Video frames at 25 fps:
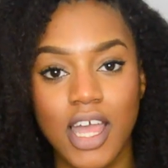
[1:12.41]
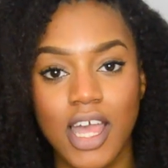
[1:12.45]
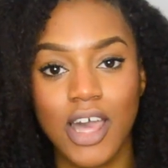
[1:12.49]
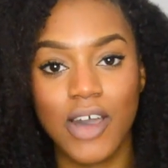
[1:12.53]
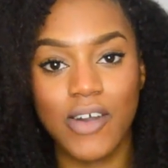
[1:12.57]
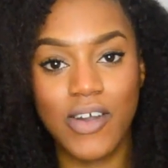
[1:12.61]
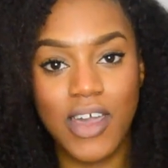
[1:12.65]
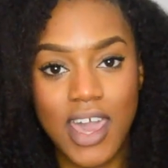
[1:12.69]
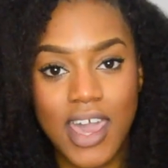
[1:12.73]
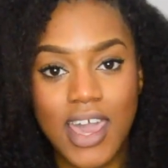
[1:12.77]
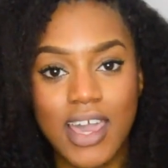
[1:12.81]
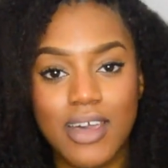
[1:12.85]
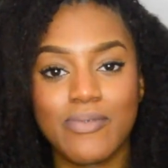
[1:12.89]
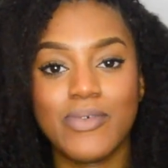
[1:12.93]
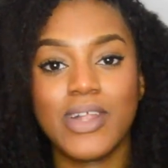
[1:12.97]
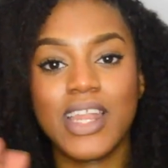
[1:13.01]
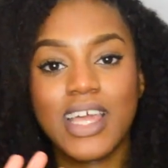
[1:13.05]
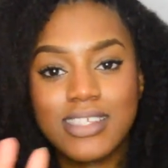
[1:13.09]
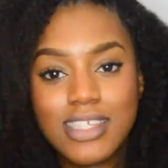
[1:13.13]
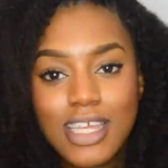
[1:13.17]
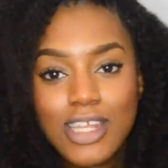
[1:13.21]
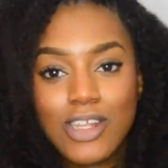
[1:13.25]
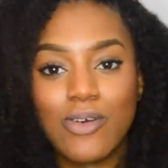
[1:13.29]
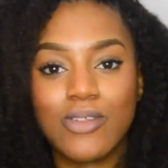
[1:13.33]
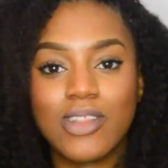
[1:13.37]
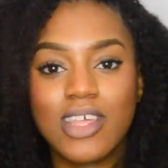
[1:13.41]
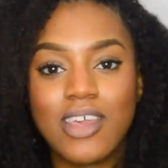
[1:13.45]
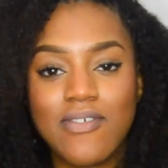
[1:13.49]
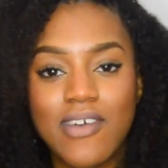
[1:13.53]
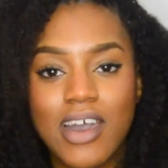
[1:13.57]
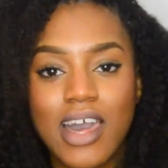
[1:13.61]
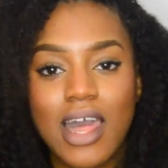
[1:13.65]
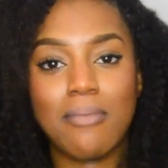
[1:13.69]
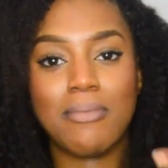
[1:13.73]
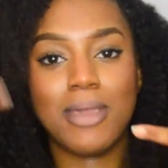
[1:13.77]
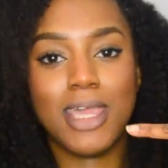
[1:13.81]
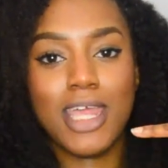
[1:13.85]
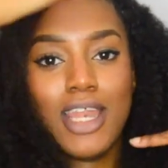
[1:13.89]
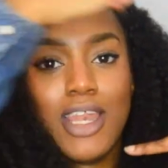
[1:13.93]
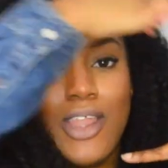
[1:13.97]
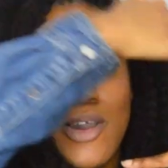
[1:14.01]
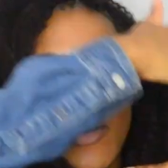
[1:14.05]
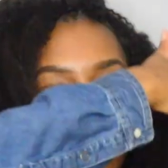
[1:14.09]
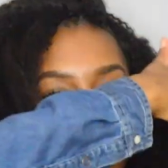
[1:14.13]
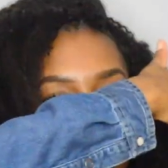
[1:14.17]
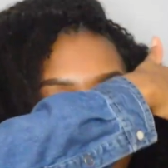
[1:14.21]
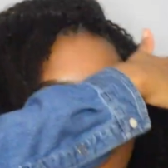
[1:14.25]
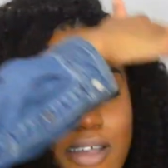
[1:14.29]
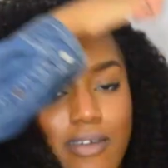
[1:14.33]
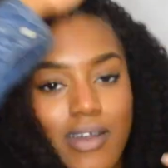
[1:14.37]
Okay? When I say no leave out, I mean no
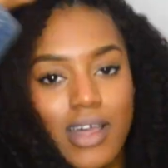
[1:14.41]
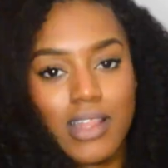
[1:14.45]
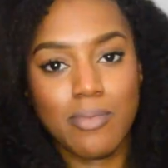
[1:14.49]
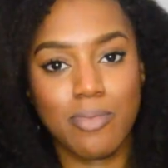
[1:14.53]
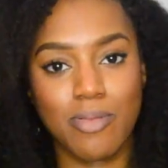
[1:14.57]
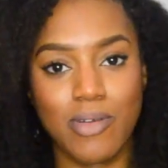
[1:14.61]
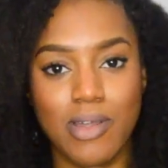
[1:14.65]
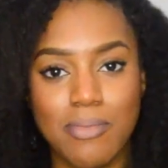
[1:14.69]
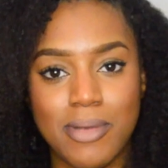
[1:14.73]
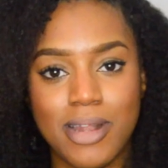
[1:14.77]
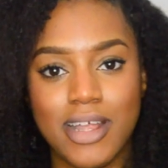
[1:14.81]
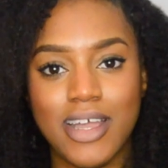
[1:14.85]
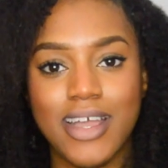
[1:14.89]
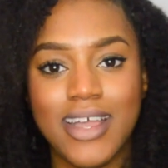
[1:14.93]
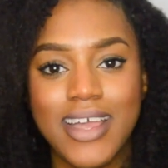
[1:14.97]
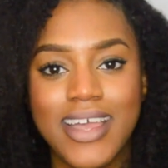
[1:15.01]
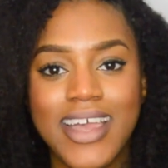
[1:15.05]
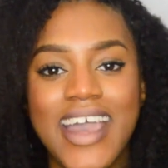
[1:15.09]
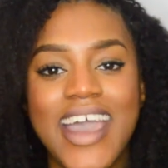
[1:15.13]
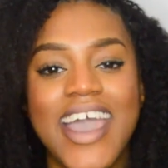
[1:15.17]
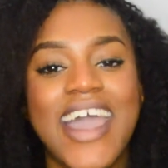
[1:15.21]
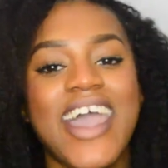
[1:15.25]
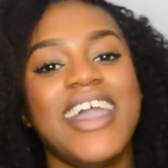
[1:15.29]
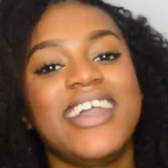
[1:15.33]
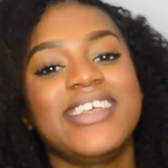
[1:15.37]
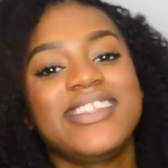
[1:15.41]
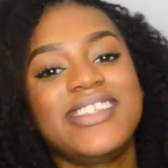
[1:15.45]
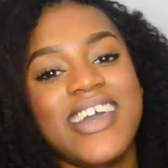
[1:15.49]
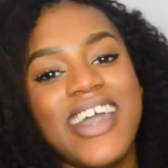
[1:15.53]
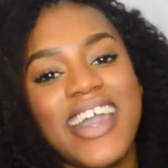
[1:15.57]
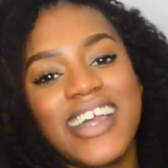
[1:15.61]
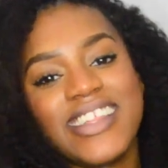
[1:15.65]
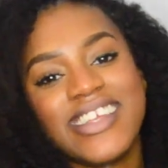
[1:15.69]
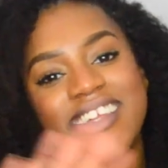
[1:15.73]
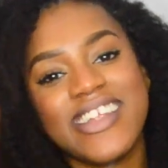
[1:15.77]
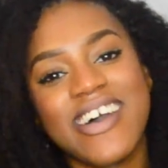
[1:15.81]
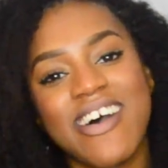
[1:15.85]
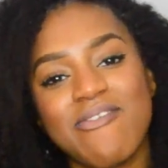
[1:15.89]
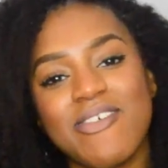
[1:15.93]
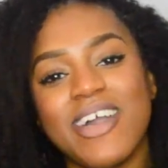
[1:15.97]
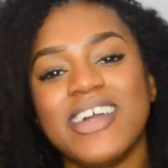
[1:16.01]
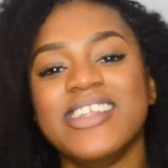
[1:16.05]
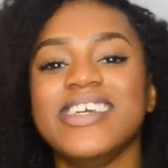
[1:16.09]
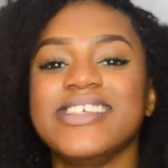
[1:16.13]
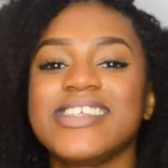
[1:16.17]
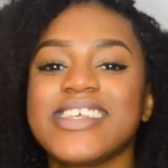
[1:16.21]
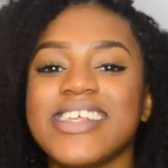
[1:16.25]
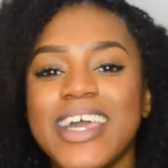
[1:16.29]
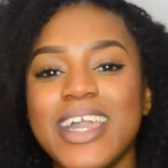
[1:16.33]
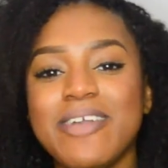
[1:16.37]
leave out around the perimeter. Alright, so I did all my
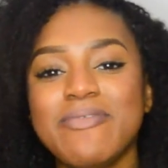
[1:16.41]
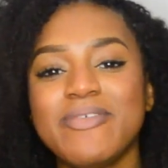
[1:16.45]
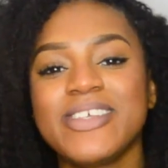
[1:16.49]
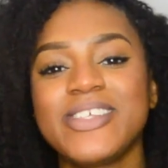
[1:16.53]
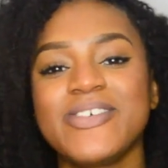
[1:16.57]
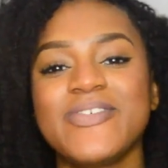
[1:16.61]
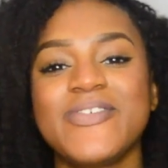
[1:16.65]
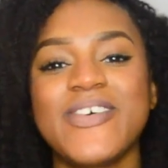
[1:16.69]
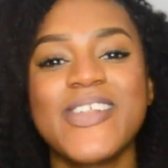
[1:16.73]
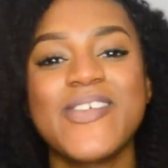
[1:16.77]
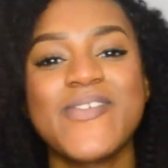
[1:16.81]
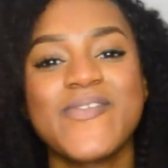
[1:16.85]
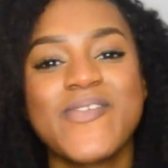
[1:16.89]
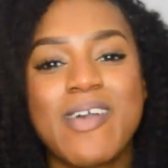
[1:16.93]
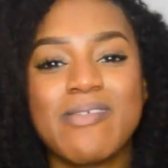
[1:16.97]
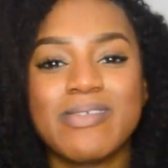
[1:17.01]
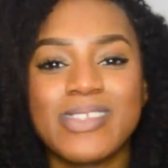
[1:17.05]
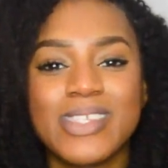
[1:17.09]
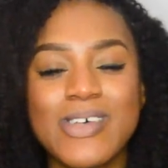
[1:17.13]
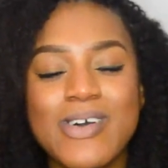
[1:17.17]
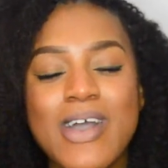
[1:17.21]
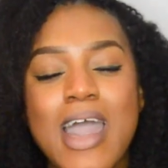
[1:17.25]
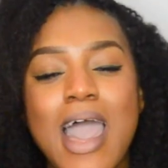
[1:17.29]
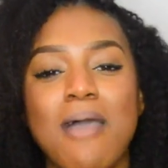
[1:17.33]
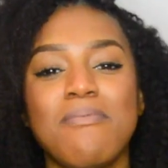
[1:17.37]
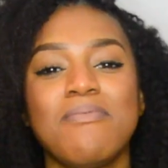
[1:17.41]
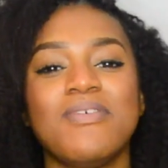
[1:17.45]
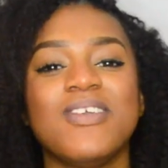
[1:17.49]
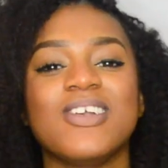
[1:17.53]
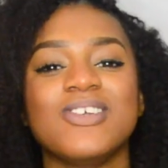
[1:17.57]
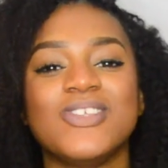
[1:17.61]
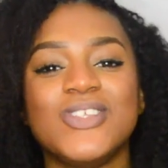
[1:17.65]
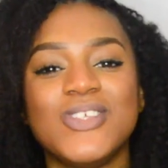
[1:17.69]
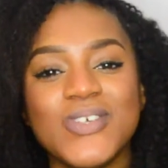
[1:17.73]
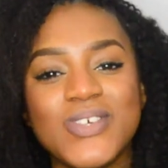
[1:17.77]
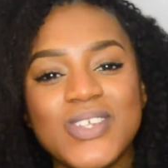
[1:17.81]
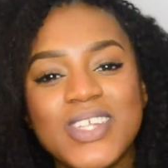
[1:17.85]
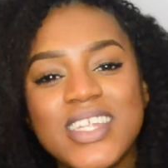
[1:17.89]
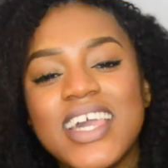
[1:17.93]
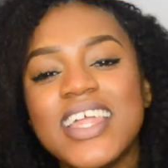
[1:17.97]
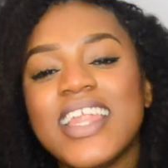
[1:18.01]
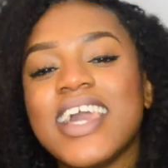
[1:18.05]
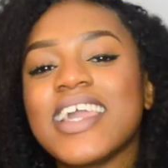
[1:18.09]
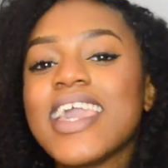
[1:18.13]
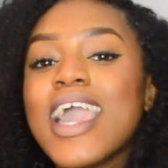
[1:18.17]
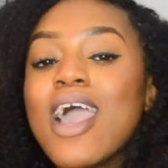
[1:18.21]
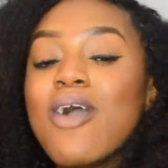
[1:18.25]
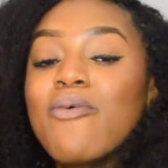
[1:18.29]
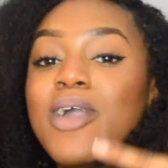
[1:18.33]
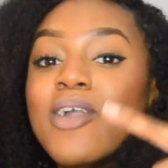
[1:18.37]
disclaimers and whatever. I'm so happy you're tuned in. I
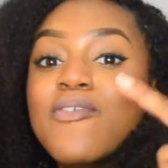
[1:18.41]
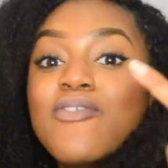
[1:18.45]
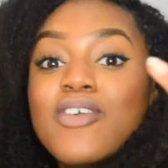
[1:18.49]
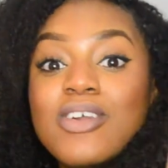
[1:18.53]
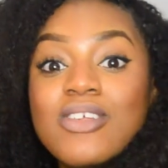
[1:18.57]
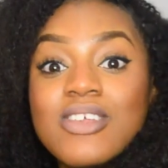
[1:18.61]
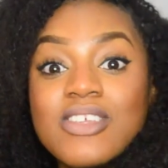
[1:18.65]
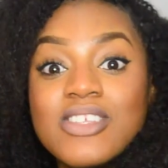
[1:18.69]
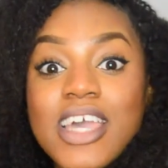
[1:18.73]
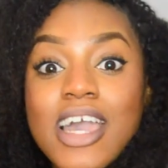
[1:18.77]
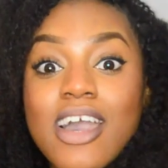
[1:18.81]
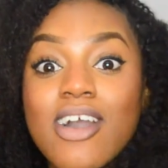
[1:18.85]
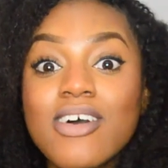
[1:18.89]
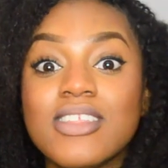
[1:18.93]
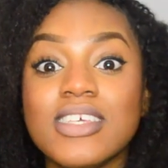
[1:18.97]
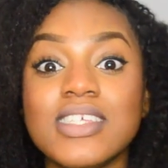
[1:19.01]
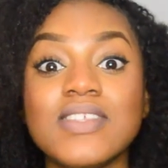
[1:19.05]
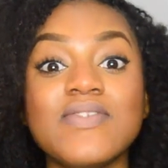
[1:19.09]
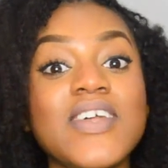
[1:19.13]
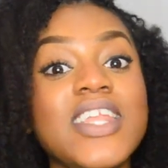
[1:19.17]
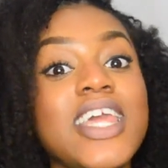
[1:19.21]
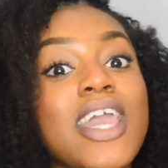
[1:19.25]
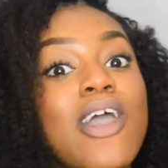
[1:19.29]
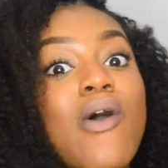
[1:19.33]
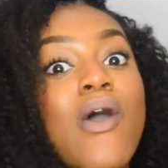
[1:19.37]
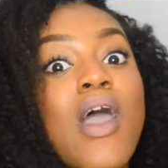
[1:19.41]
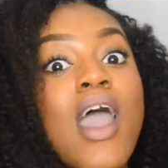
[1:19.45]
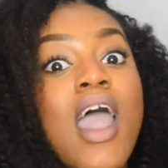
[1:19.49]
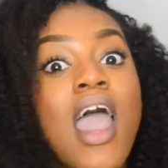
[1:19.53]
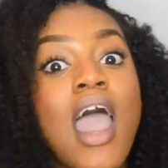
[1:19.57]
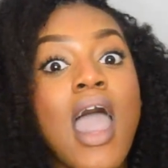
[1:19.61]
can't wait for you to check out this video.